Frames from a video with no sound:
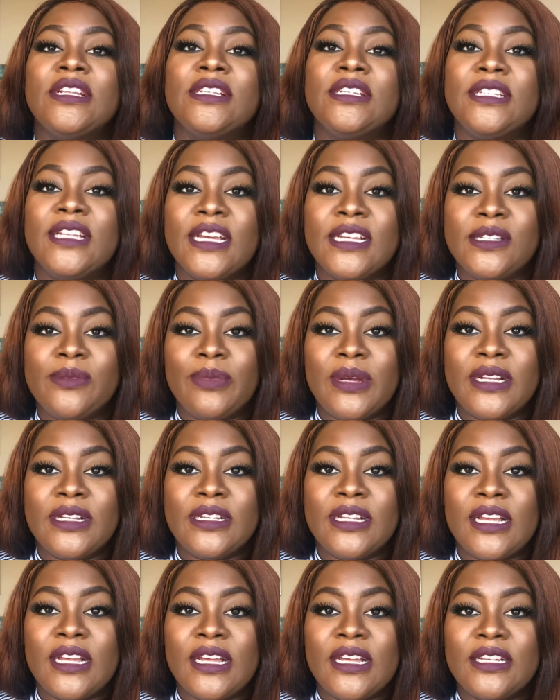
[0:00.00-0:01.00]
Today's
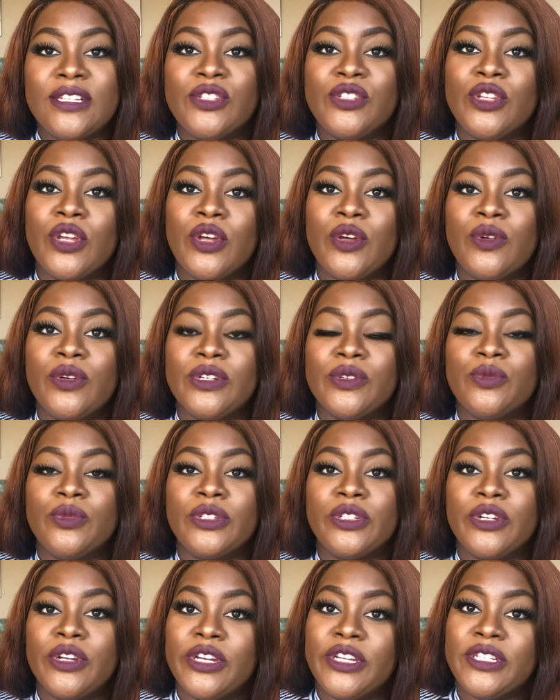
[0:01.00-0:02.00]
Monday, so
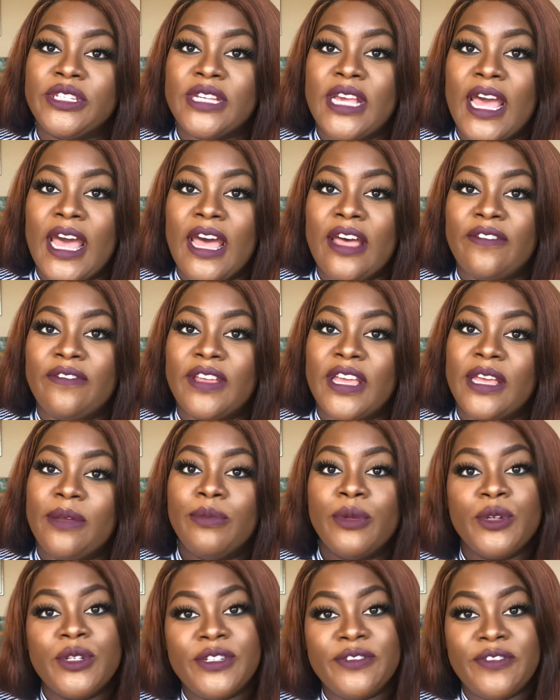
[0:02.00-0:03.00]
we're going to have a
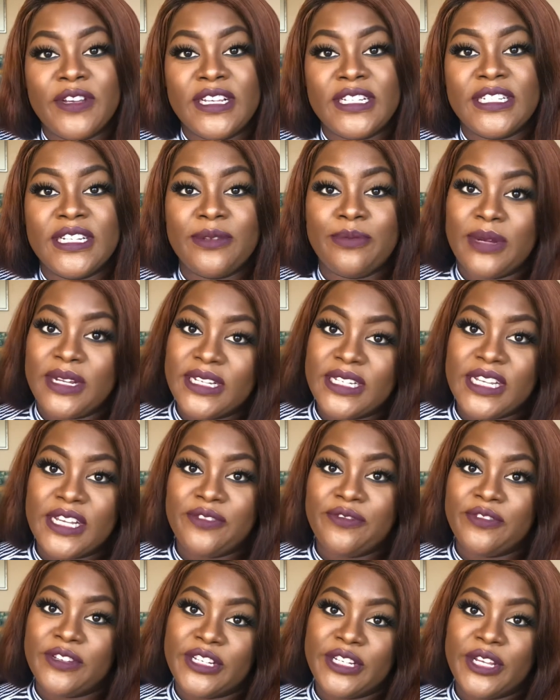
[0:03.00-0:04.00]
Motivation
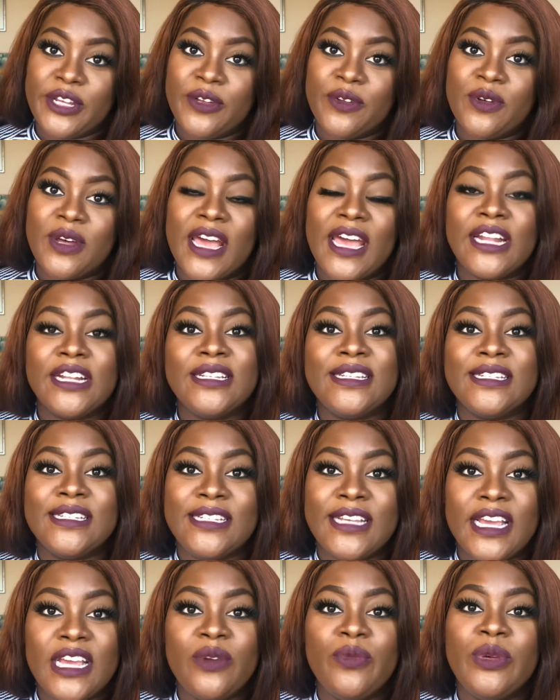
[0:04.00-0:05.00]
Monday video. And
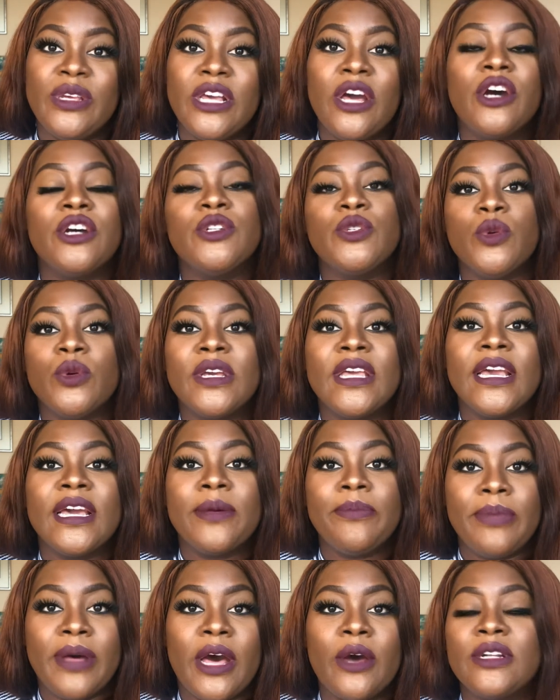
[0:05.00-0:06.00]
today we are talking
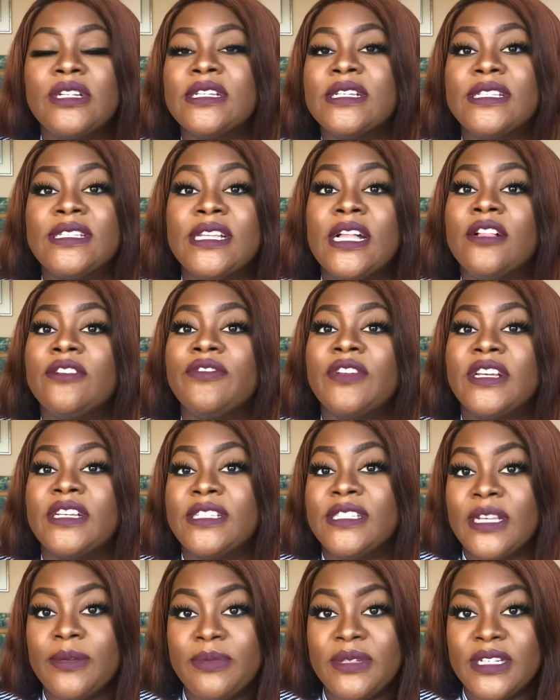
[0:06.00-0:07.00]
about
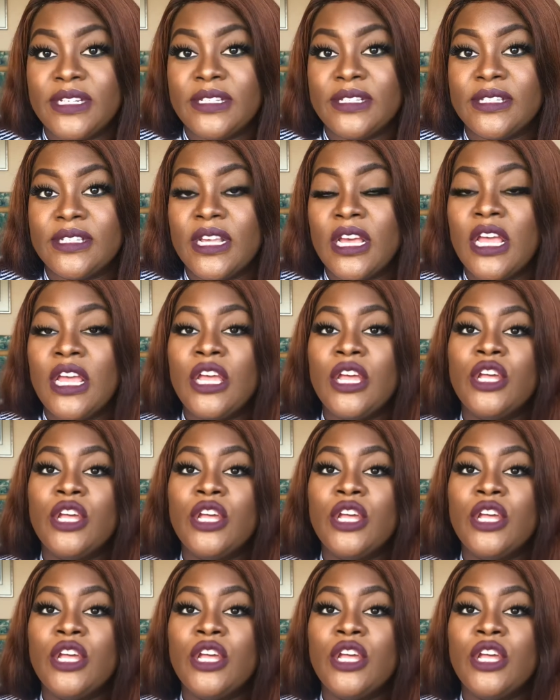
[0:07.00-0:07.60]
self-acceptance.